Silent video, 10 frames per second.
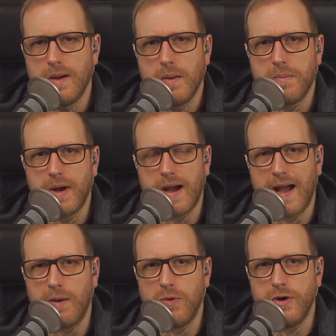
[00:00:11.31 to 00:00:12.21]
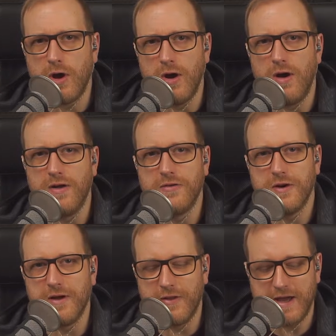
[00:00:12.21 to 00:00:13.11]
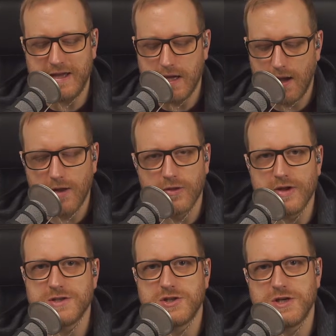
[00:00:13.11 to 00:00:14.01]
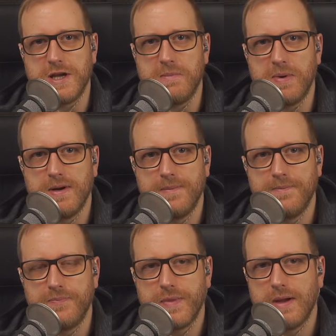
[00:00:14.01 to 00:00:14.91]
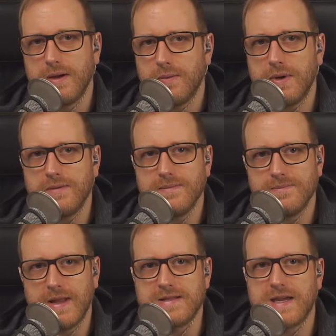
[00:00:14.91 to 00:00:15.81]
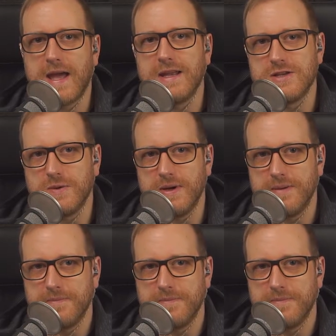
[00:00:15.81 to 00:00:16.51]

But how on earth are they this cheap? Well, let's get into it.